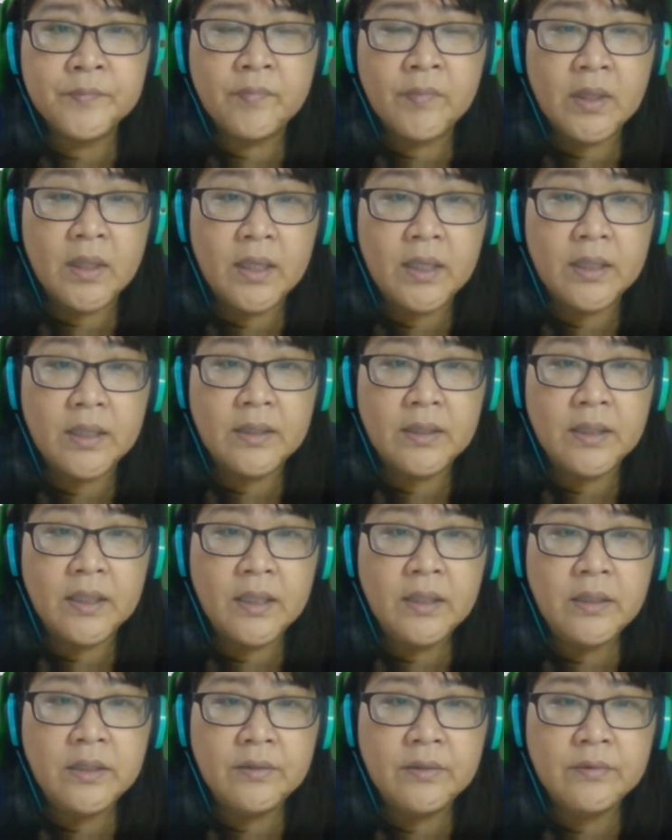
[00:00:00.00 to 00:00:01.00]
and
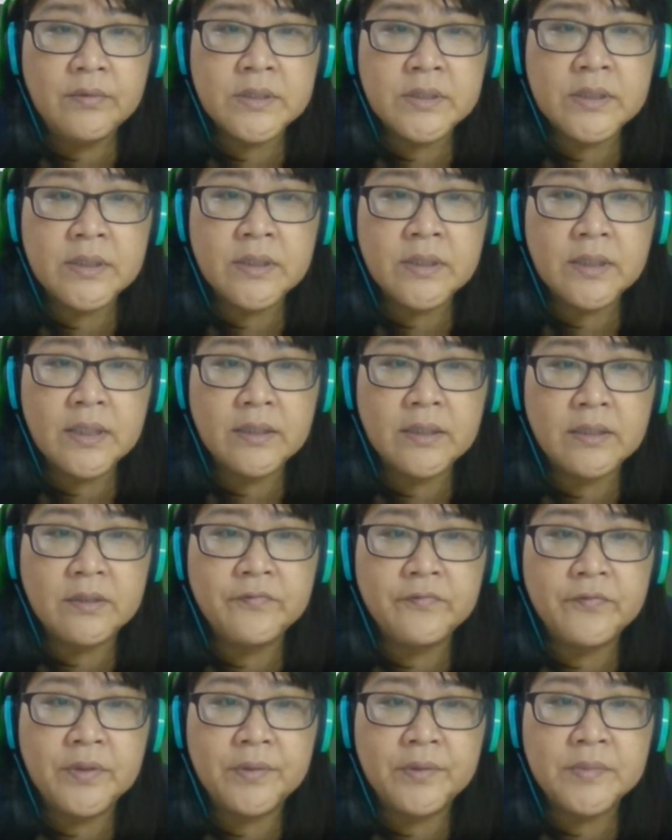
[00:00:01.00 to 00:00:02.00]
then use an
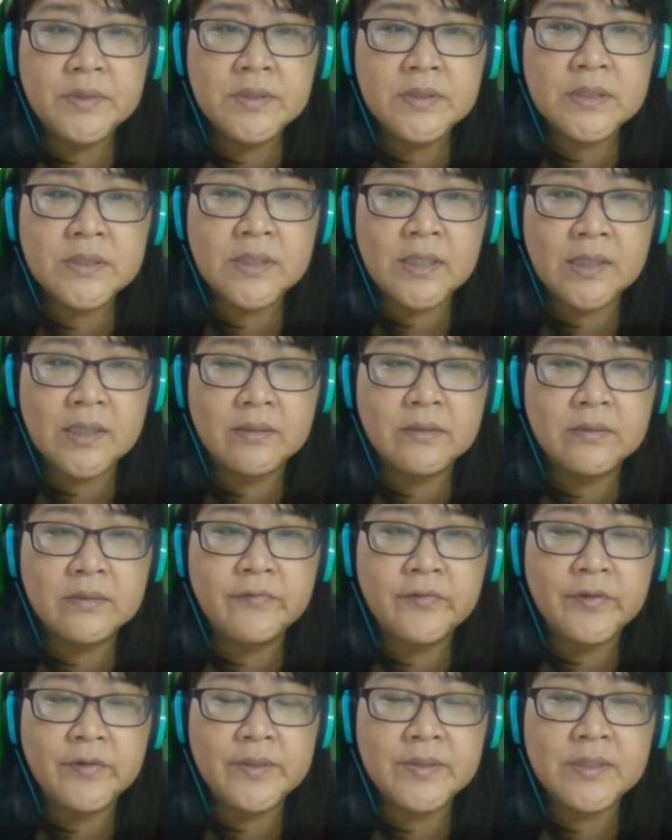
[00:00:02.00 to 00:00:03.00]
informal style.
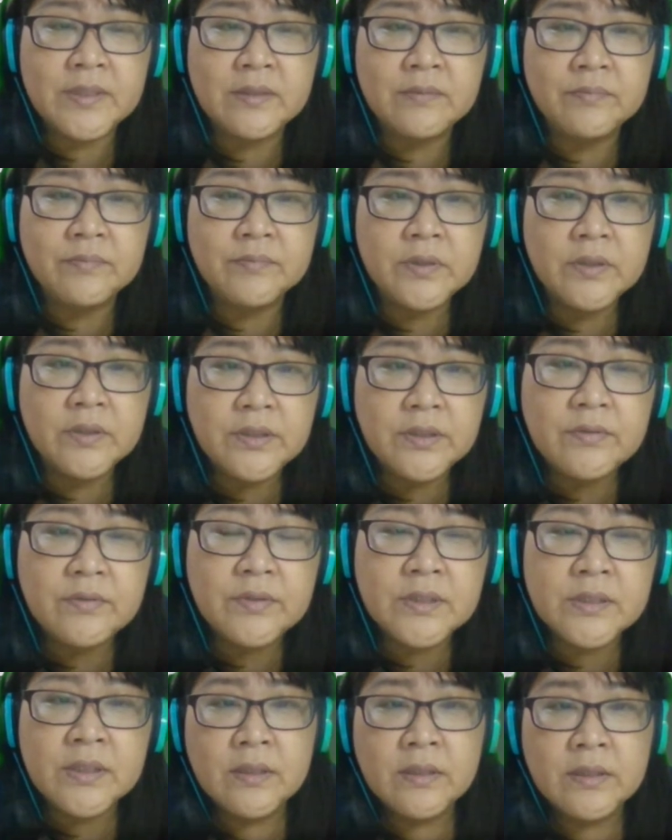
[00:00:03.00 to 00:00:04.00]
For example, use
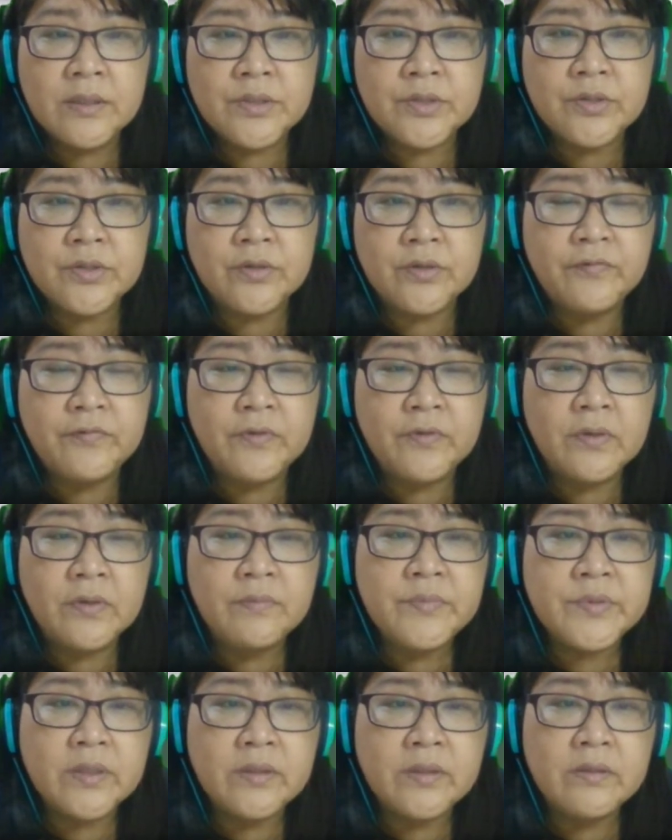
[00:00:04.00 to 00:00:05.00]
short
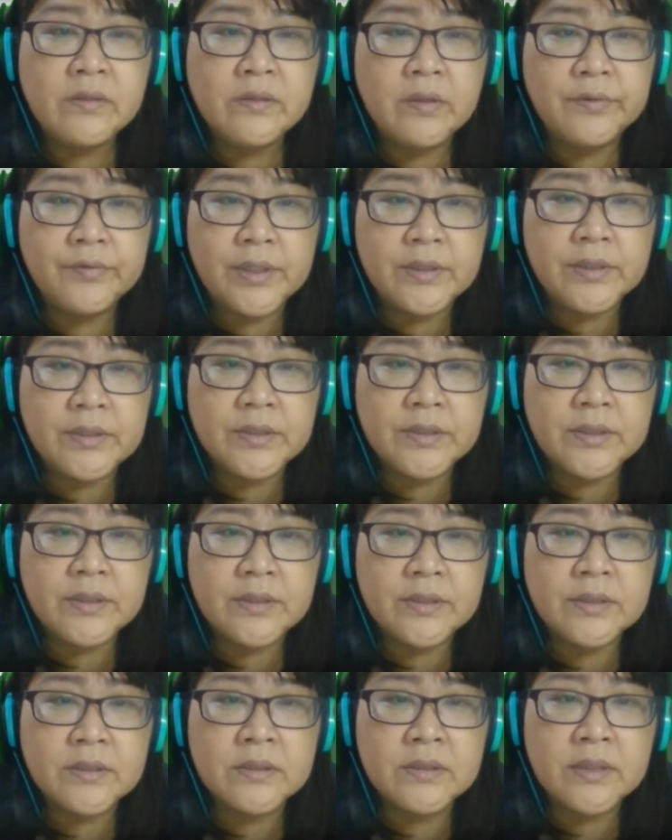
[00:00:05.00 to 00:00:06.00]
forms or
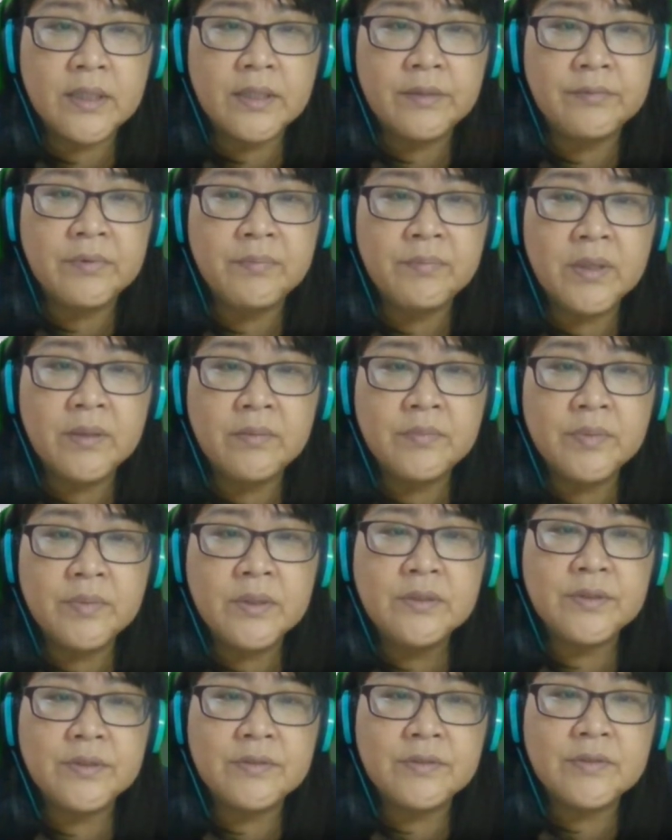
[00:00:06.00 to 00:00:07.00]
contractions, and remember
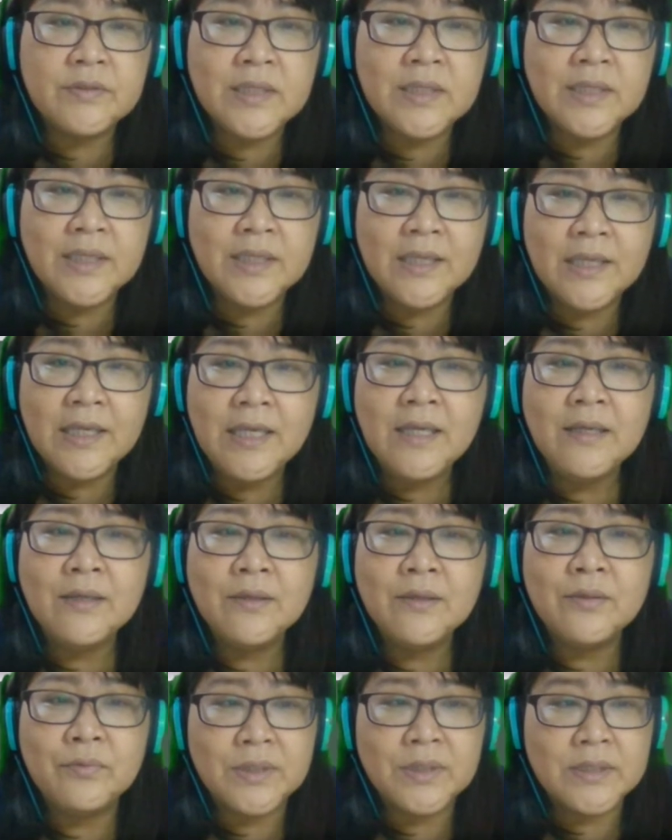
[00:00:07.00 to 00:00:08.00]
to use linking
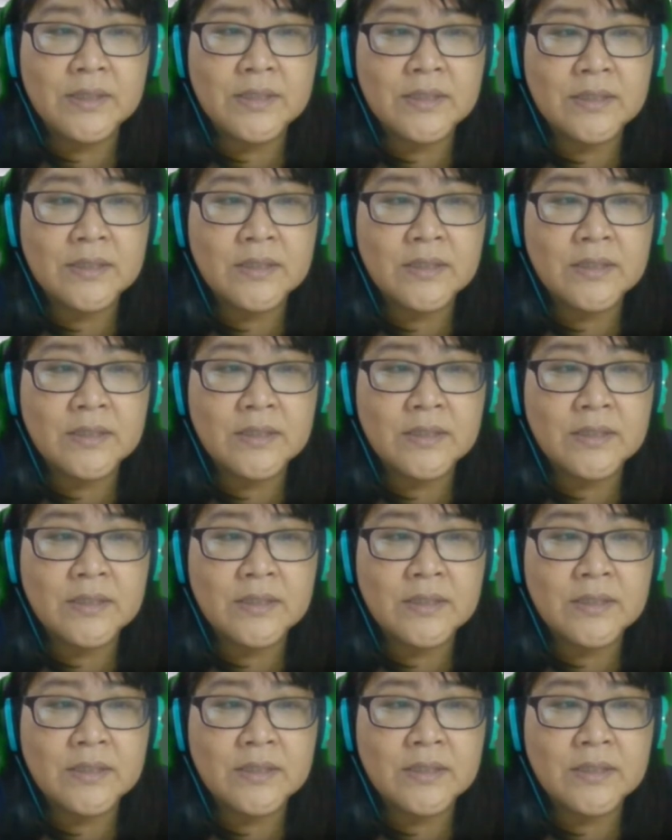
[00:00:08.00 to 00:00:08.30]
words.